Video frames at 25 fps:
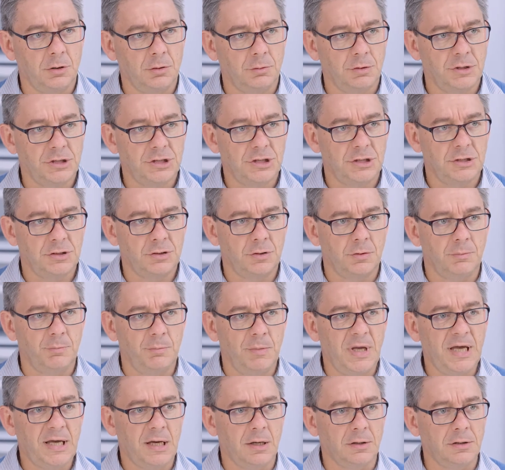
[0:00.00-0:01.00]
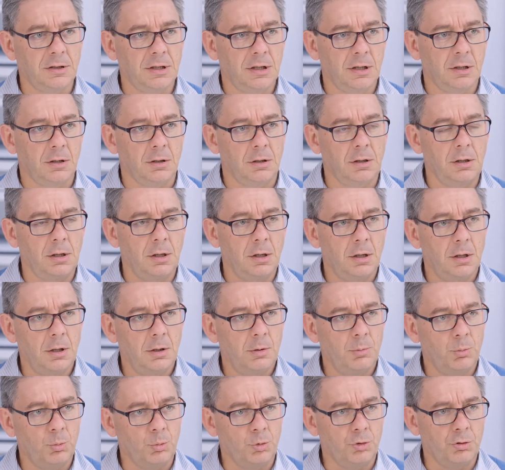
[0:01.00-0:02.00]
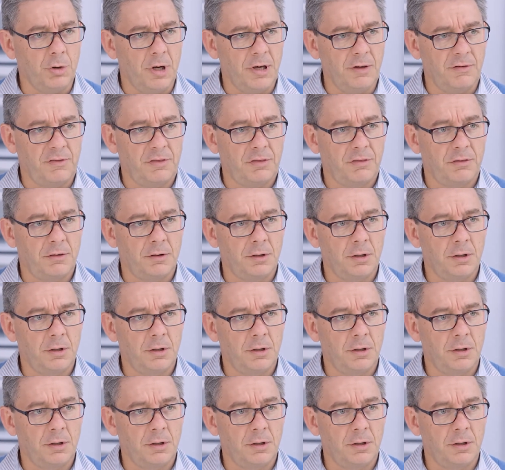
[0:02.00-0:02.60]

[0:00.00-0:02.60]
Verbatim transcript: which is a mechanical breath.